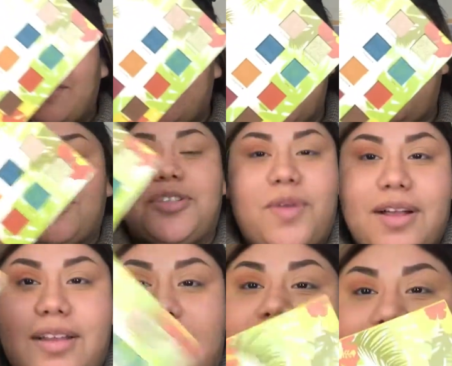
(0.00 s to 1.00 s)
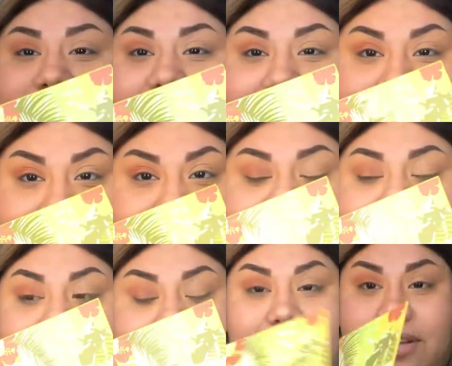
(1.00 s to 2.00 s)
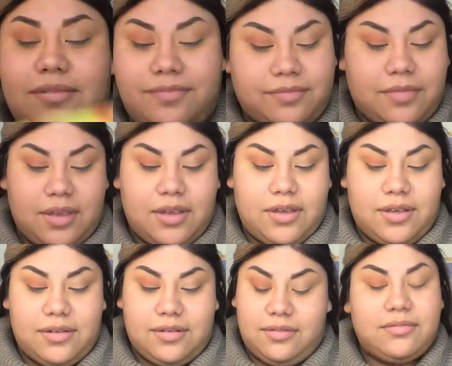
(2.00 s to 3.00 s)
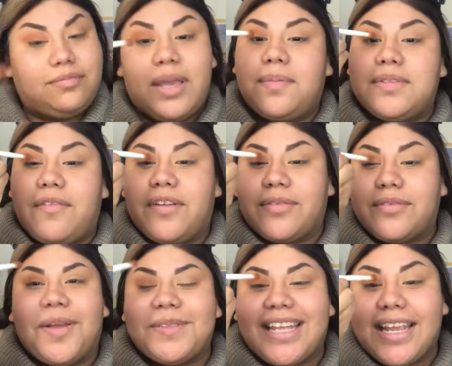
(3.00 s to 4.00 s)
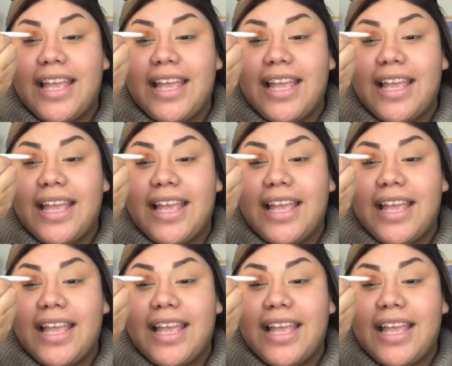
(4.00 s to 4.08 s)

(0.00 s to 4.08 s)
and I'm not even worried about blending, nothing. We are literally